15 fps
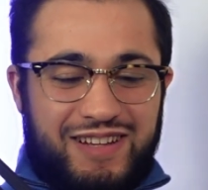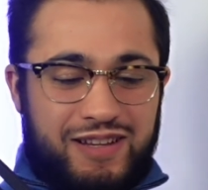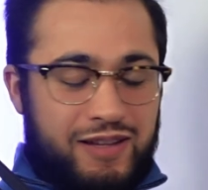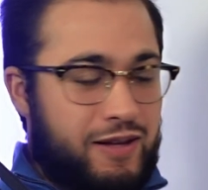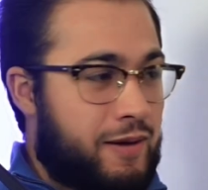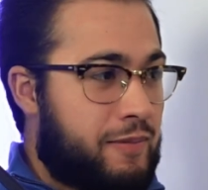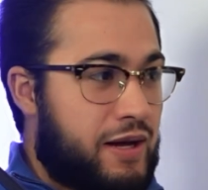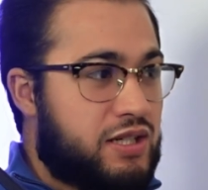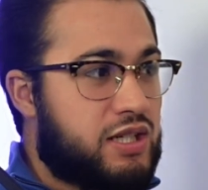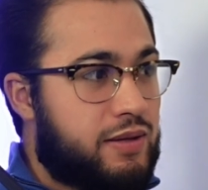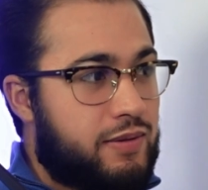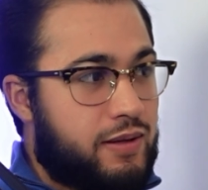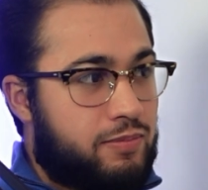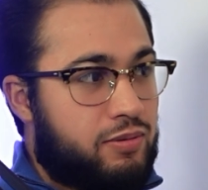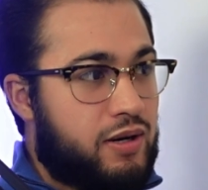imagine how
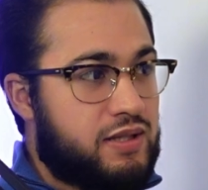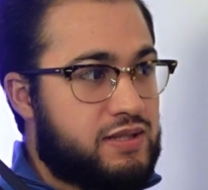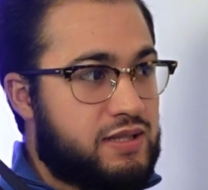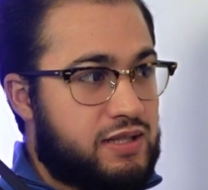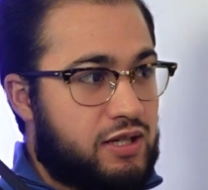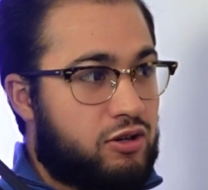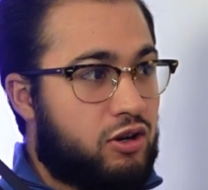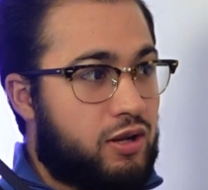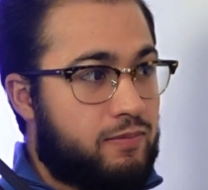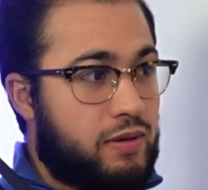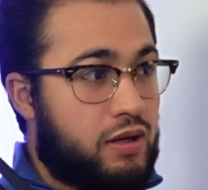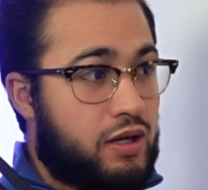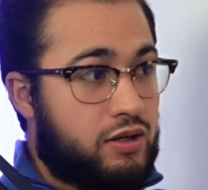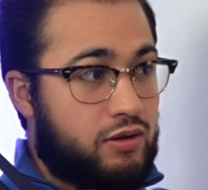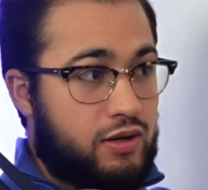many prisons he could have built
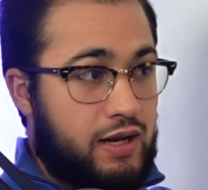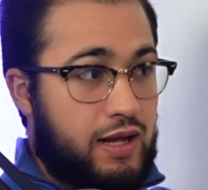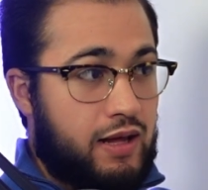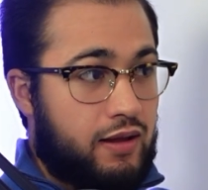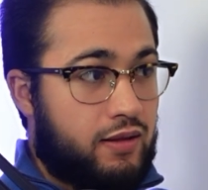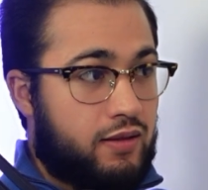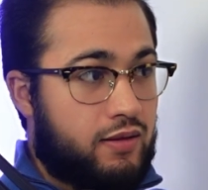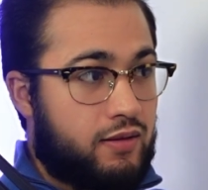underneath